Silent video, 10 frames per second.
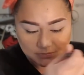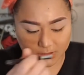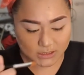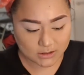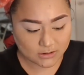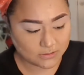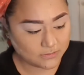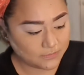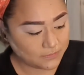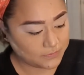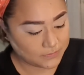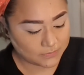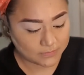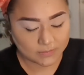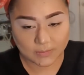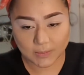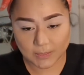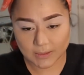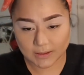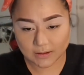There.
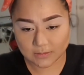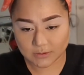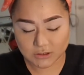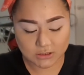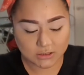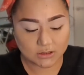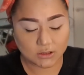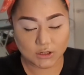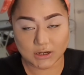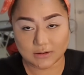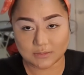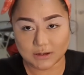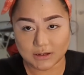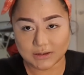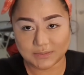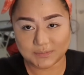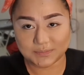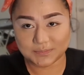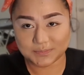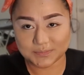Let me just look at my
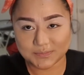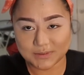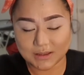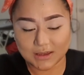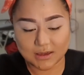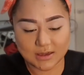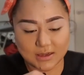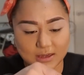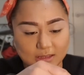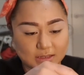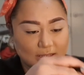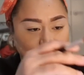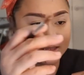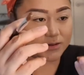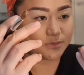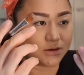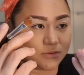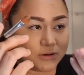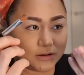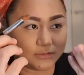handy dandy
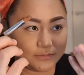mirror.